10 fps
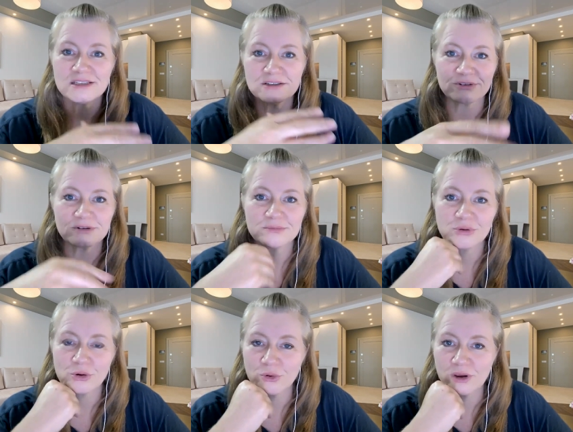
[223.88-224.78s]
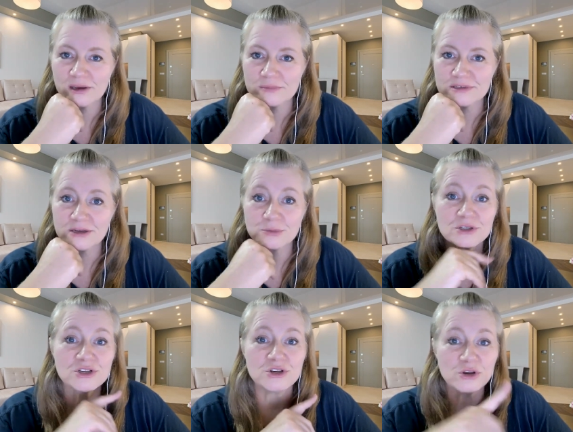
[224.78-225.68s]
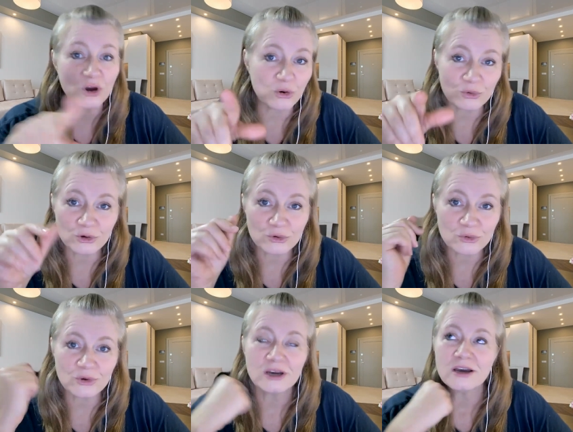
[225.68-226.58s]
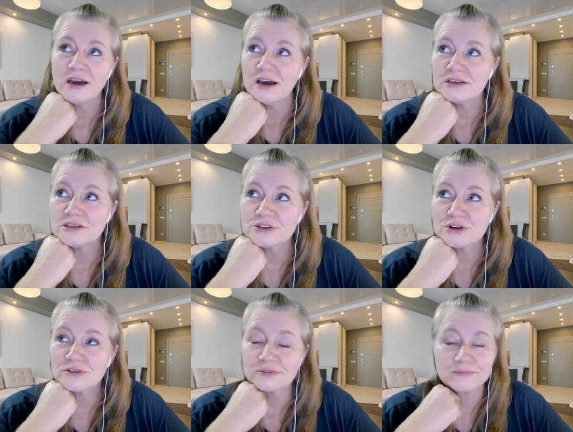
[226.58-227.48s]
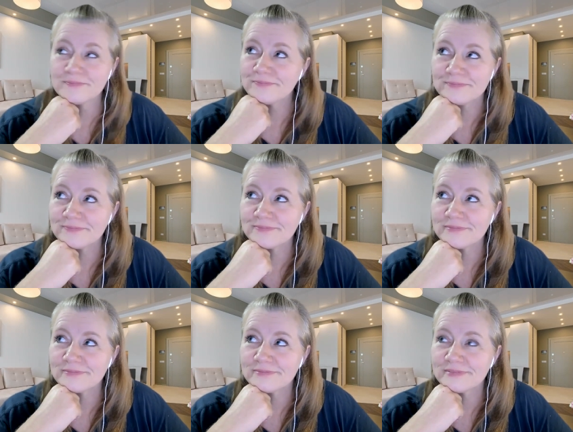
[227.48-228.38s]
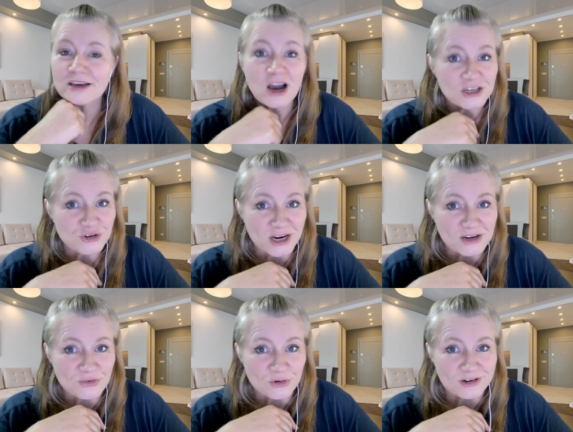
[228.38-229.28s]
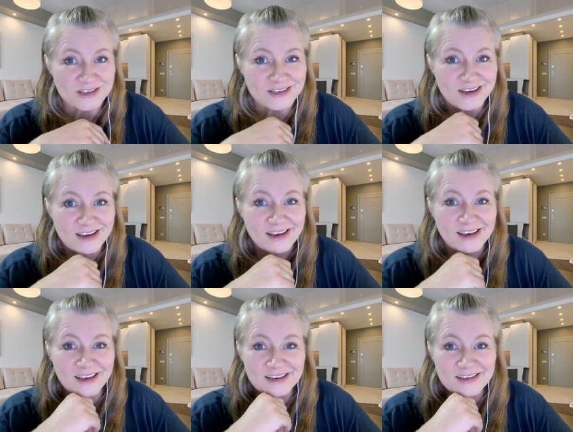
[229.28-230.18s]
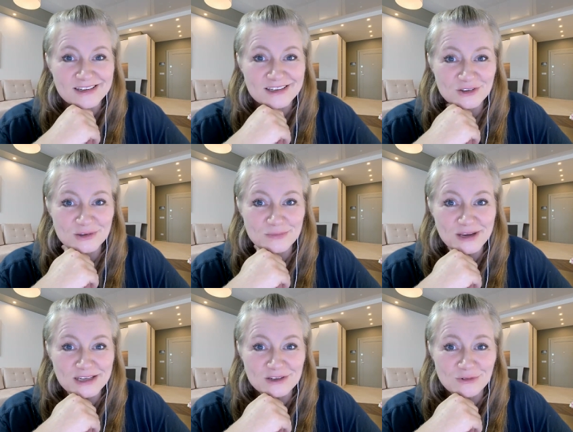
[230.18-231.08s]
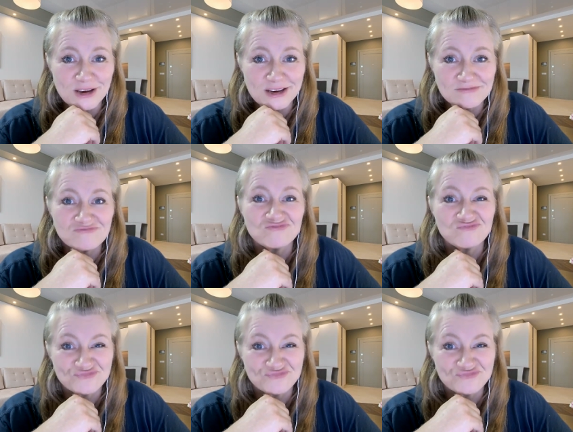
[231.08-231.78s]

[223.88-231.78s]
different programs. There was no new sort of contract for it. It is still the base rate,